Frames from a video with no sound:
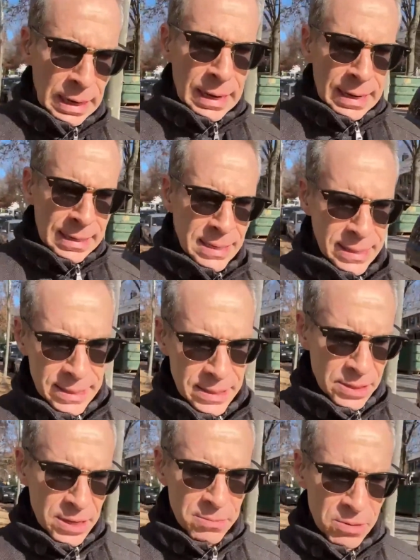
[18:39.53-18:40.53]
is that it
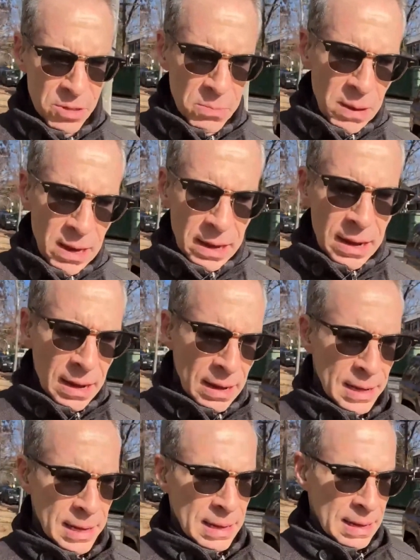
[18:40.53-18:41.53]
seems to me
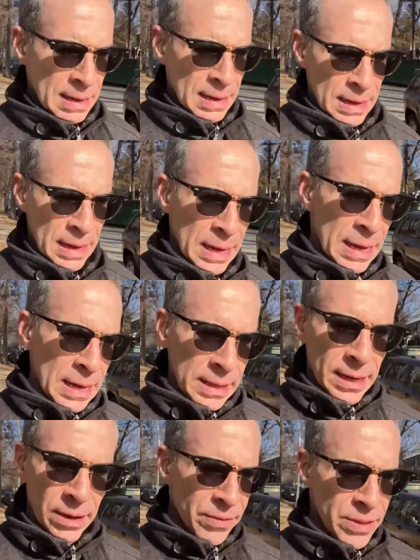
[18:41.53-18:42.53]

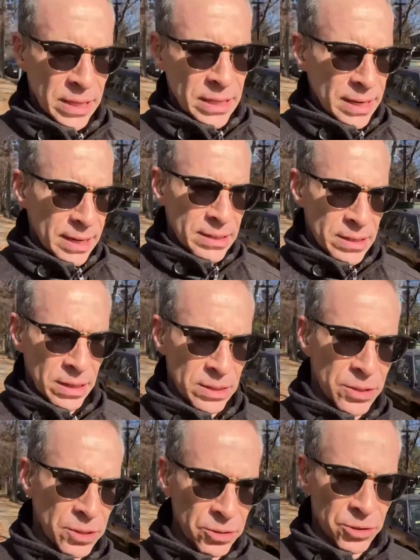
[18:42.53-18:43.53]
that everything that Anton
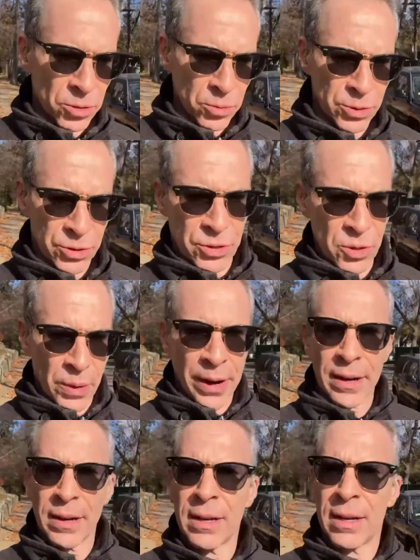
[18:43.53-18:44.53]
Dilger was doing